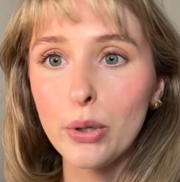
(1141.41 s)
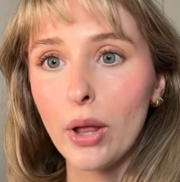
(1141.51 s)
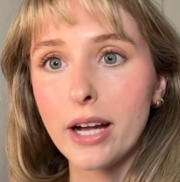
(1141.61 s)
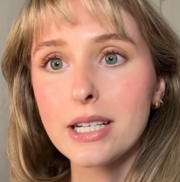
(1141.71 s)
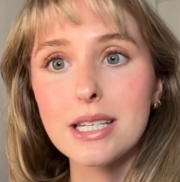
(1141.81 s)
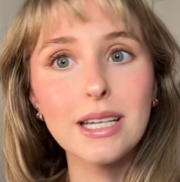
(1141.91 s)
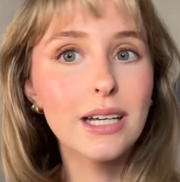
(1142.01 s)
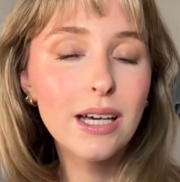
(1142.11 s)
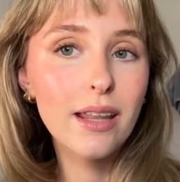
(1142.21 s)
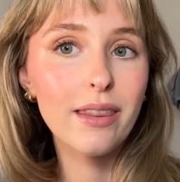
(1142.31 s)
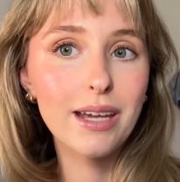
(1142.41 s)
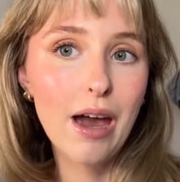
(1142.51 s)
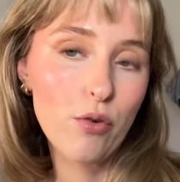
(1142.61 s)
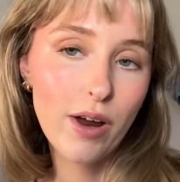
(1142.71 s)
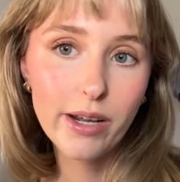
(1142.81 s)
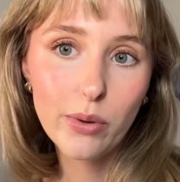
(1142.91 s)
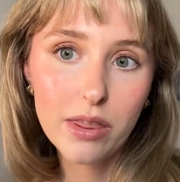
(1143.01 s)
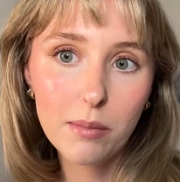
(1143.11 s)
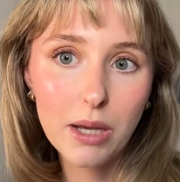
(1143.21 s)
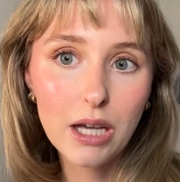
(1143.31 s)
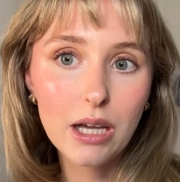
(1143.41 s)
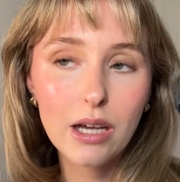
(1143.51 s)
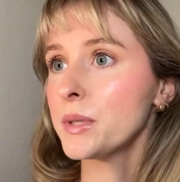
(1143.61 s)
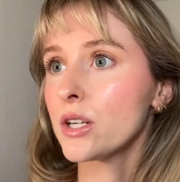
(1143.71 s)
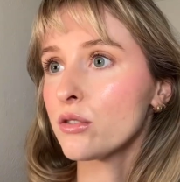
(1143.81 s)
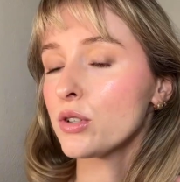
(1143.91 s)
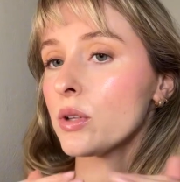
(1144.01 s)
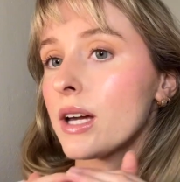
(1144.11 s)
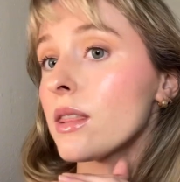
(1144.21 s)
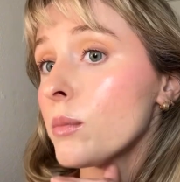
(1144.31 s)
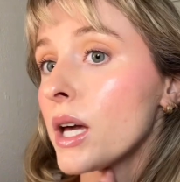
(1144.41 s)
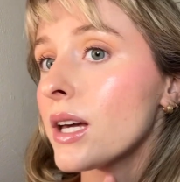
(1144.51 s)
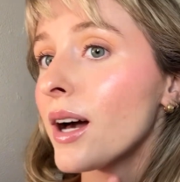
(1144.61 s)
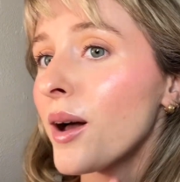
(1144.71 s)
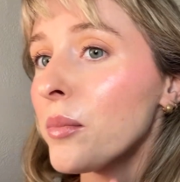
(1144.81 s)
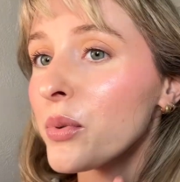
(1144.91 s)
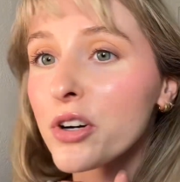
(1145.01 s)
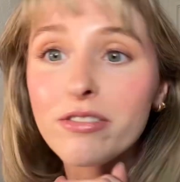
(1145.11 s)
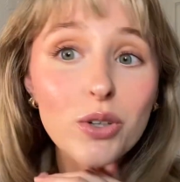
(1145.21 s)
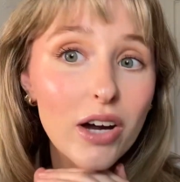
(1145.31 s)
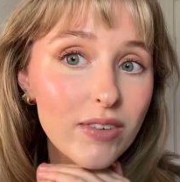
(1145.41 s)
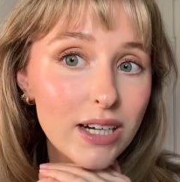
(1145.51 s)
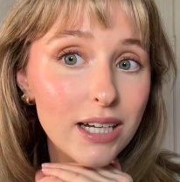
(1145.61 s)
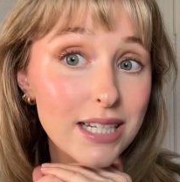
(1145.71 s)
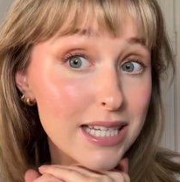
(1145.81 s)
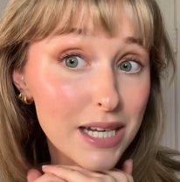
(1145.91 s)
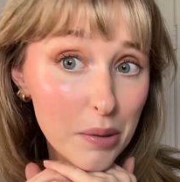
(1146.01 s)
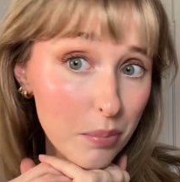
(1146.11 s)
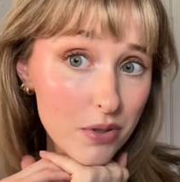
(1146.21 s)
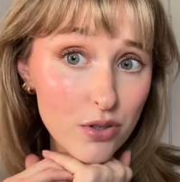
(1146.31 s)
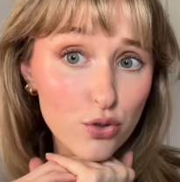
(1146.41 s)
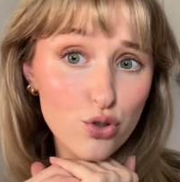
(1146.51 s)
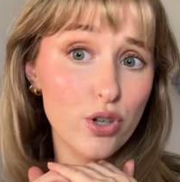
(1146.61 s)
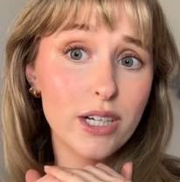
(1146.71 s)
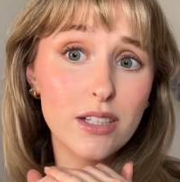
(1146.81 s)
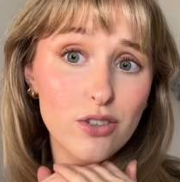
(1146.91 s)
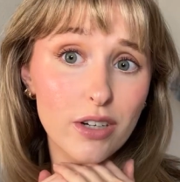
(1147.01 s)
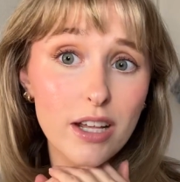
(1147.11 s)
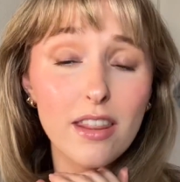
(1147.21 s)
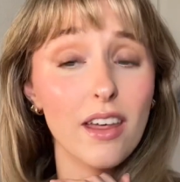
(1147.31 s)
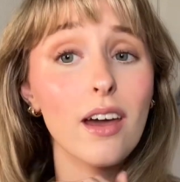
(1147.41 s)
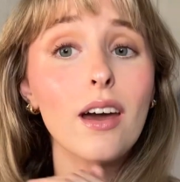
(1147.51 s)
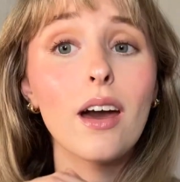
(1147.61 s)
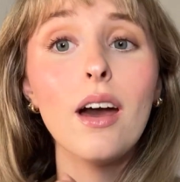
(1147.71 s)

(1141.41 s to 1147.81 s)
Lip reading: liked the get ready with me. Let me know if you like the makeup, or if you have any tips or tricks or anything.